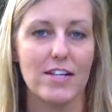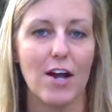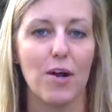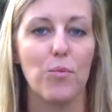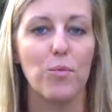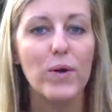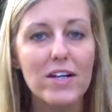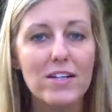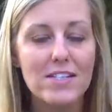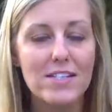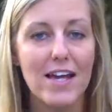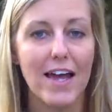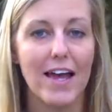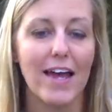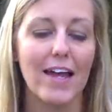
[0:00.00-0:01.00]
Now, I will
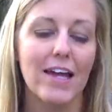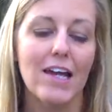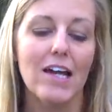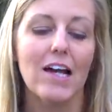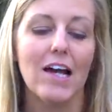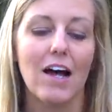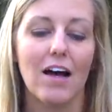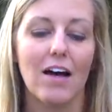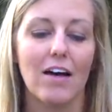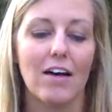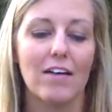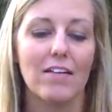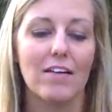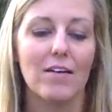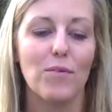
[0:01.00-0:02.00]
say, uh,